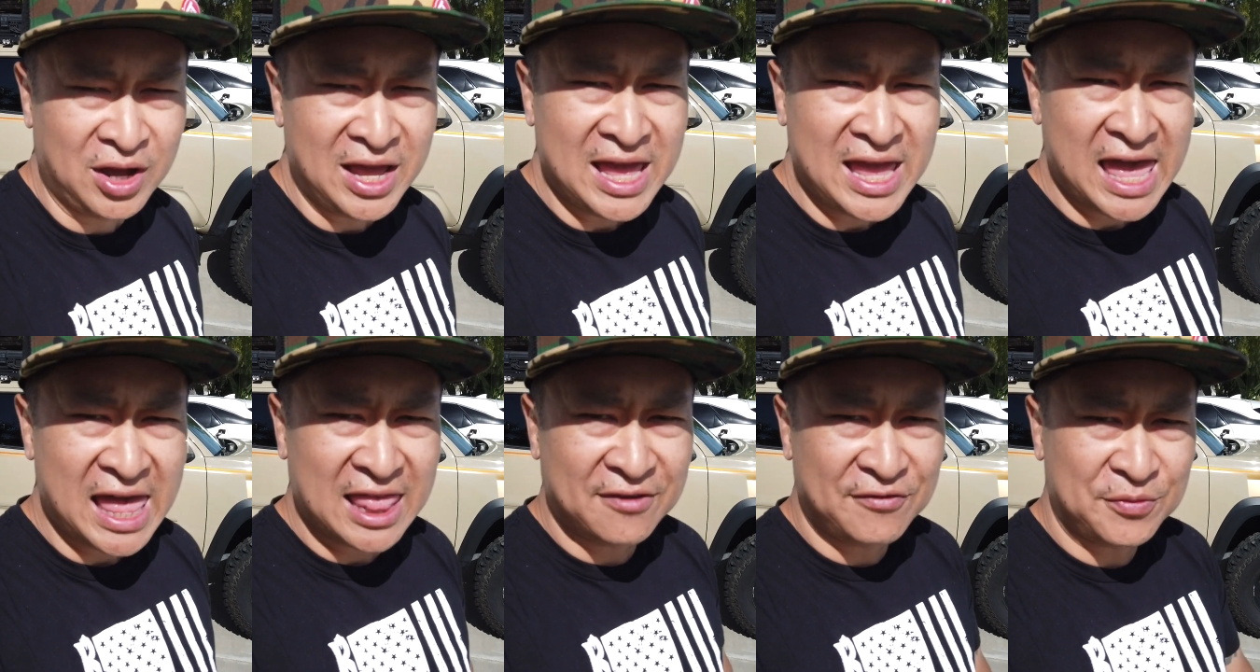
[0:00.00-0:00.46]

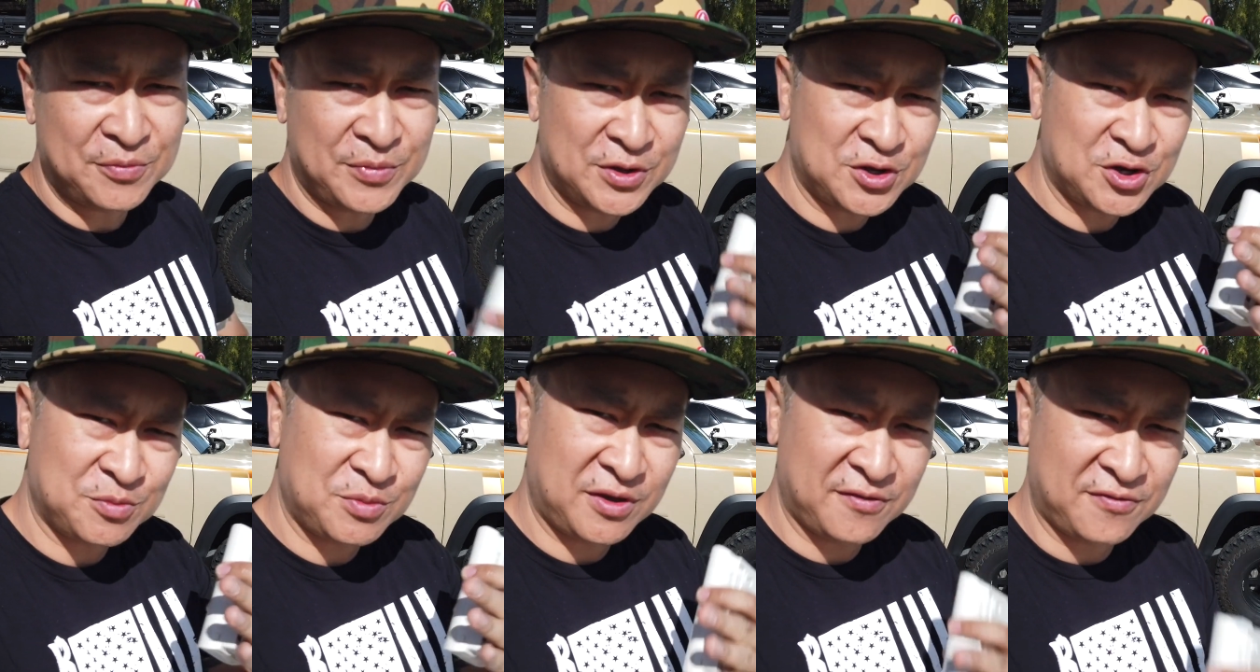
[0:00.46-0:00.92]
And if you've
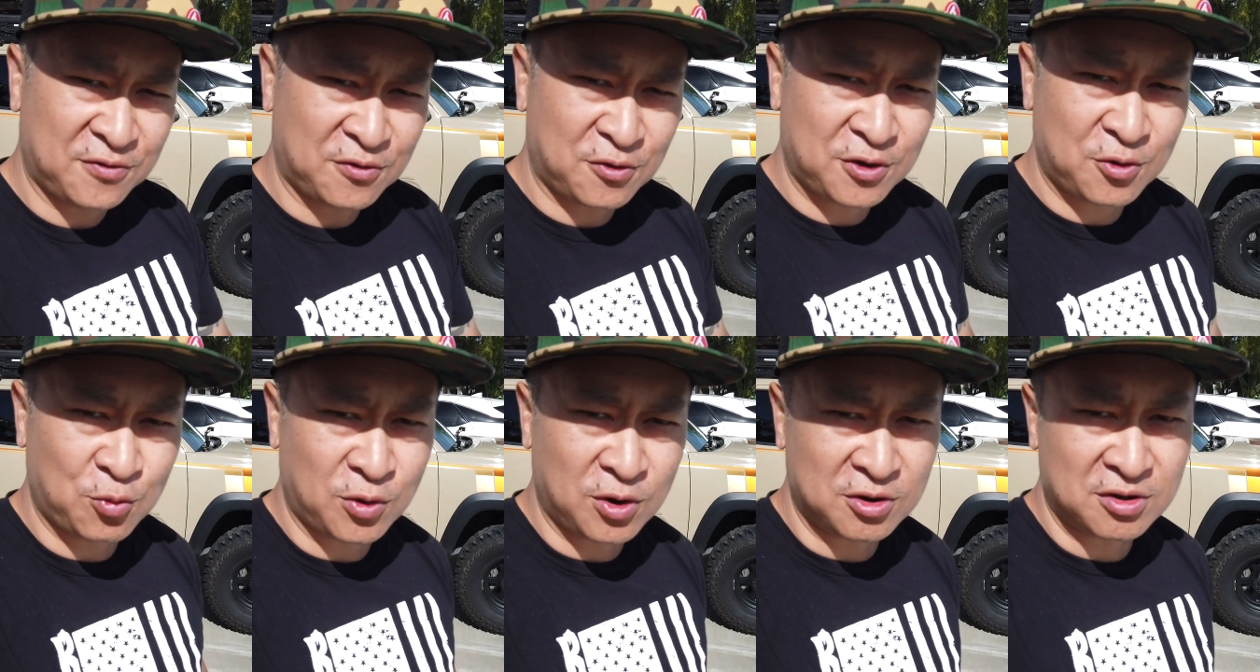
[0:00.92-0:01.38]
been here
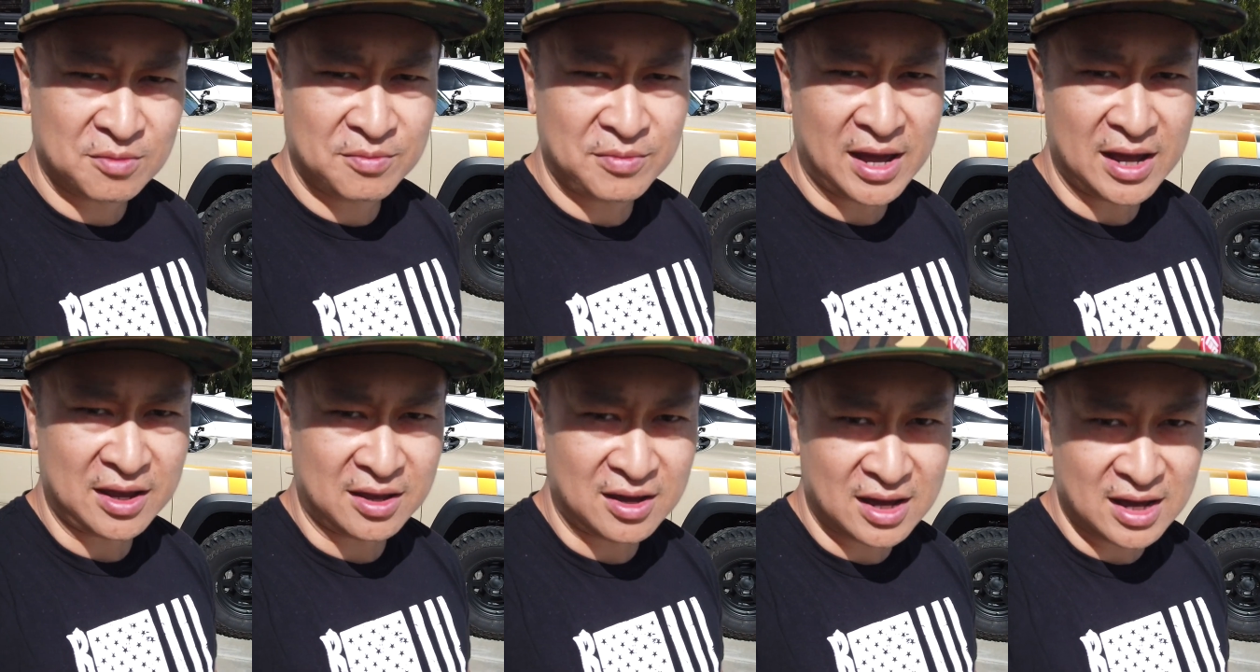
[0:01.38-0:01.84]
before, welcome
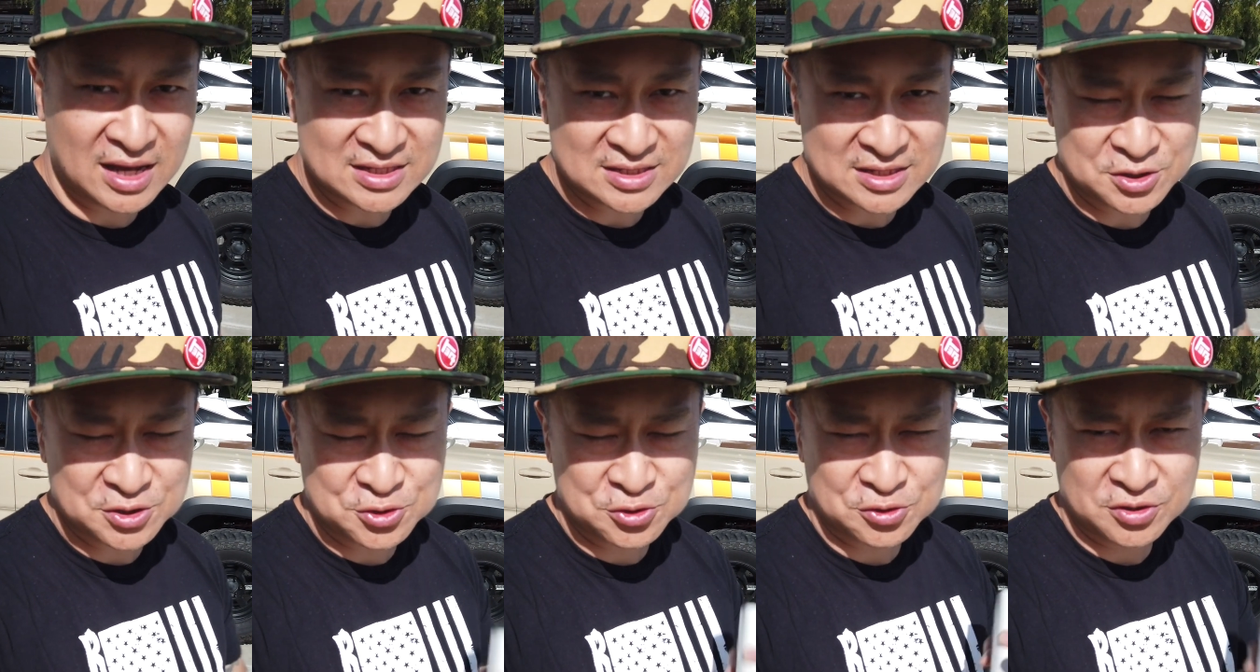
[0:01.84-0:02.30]
back
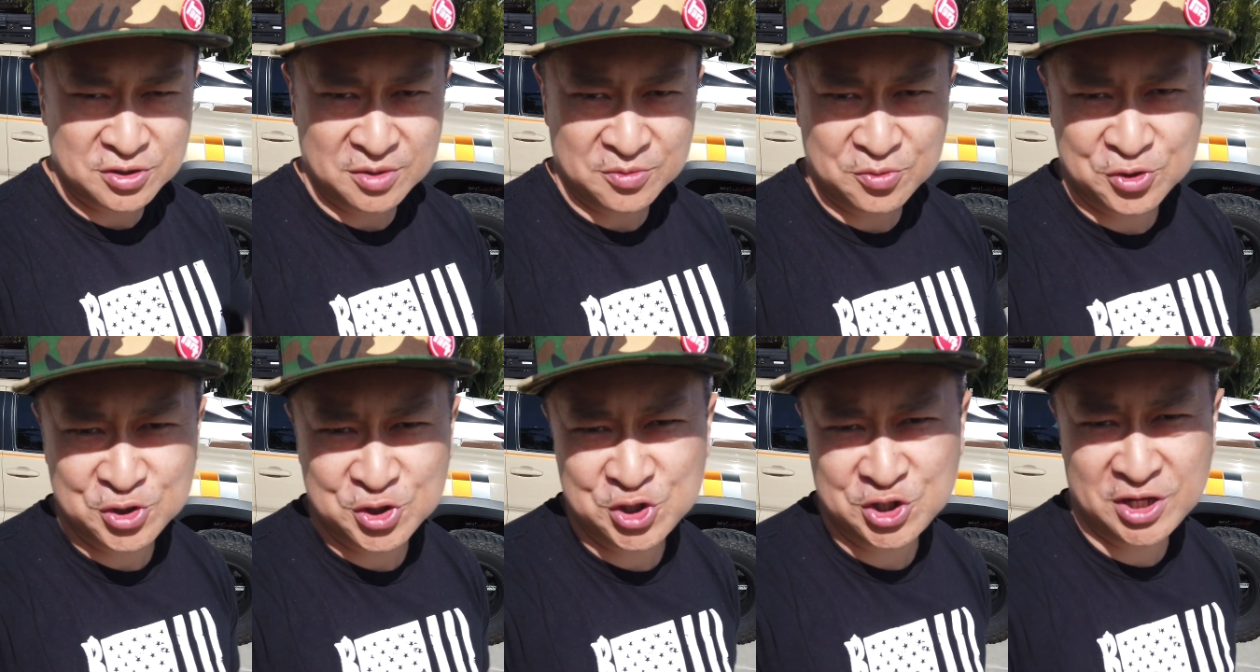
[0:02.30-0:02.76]
guys. I truly
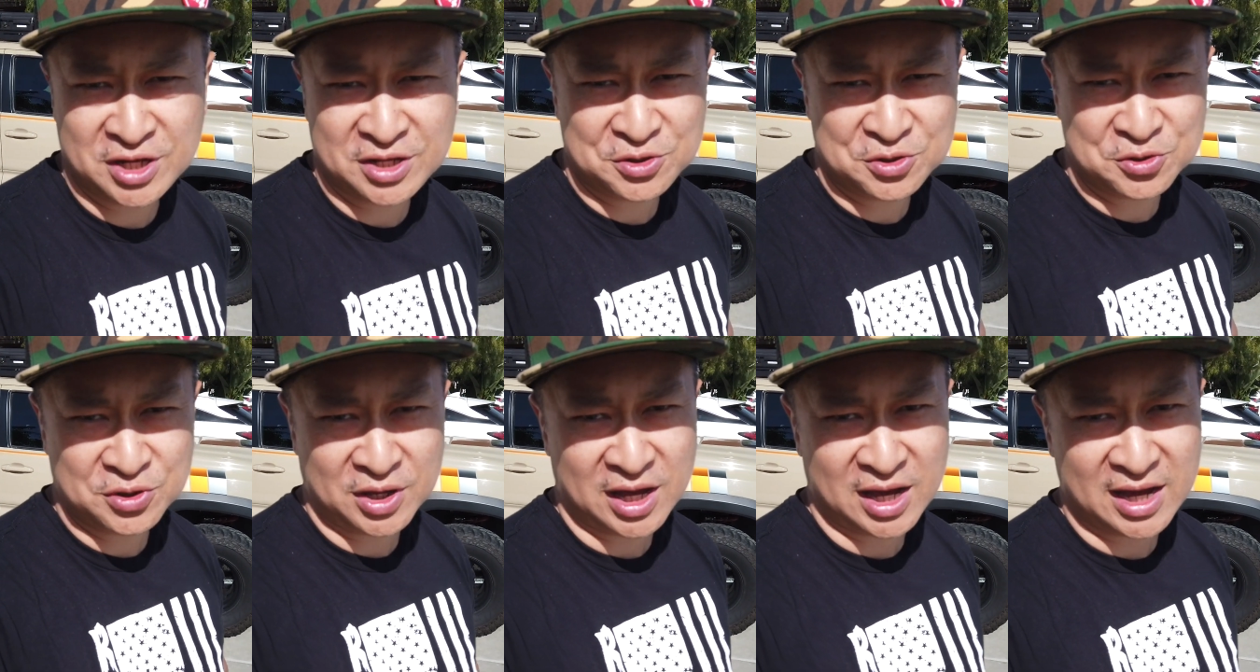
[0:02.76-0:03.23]
appreciate
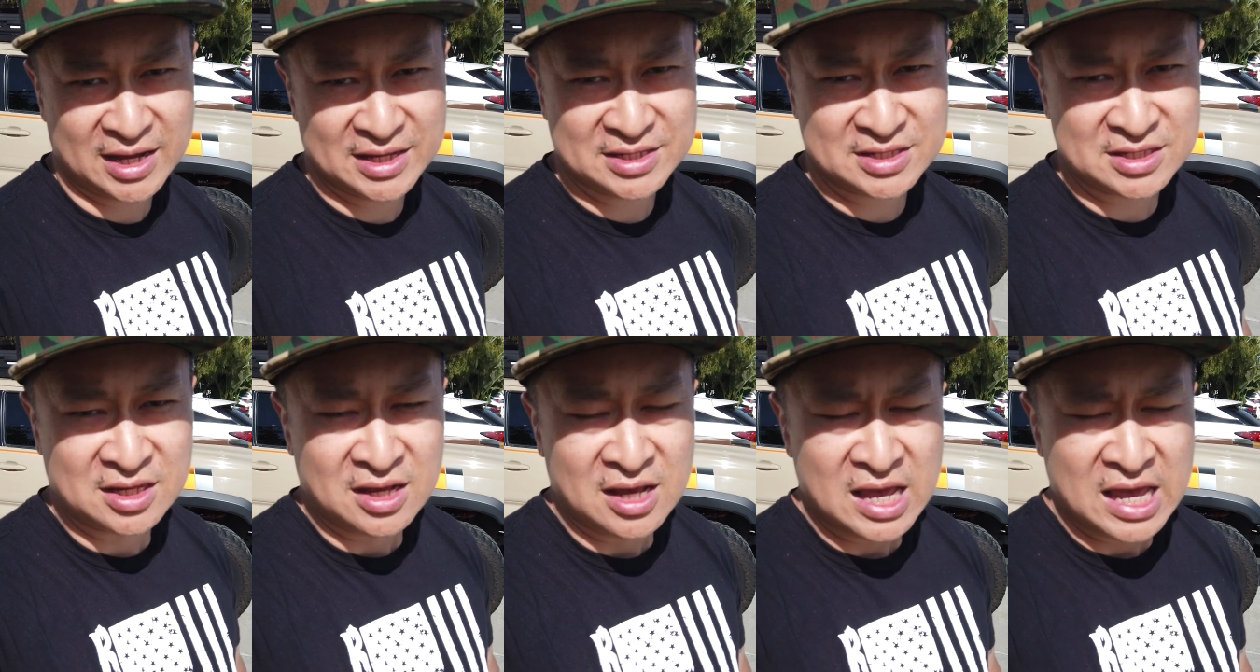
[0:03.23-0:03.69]
you
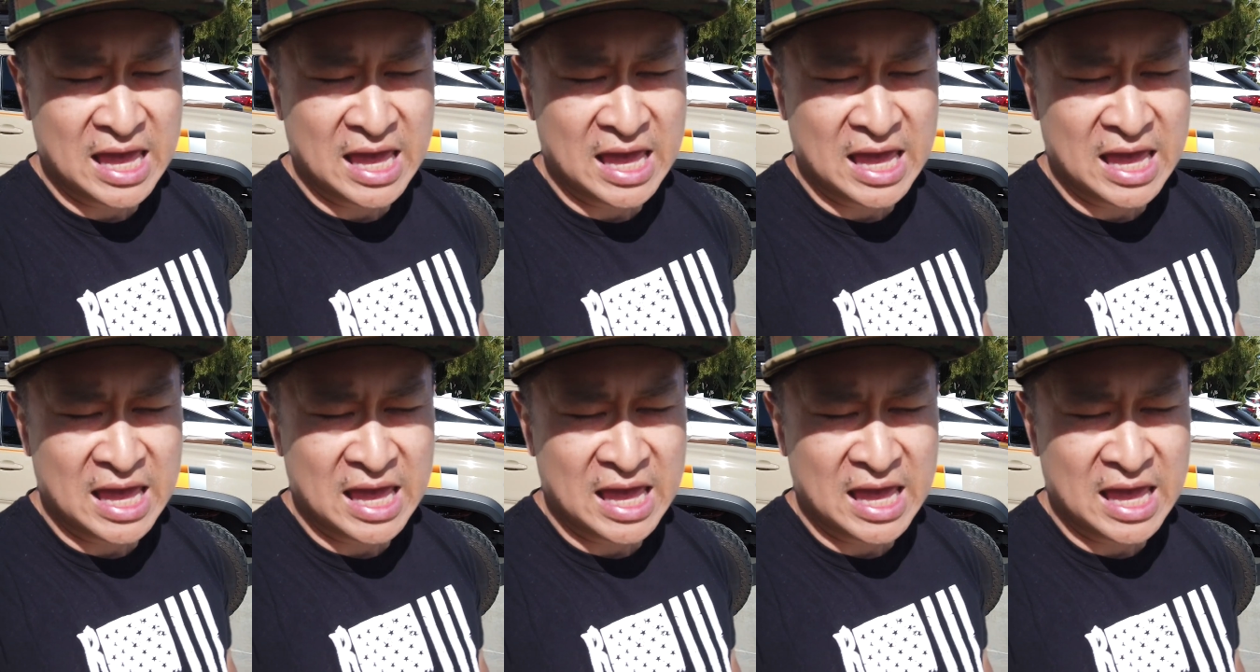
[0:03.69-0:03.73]
guys.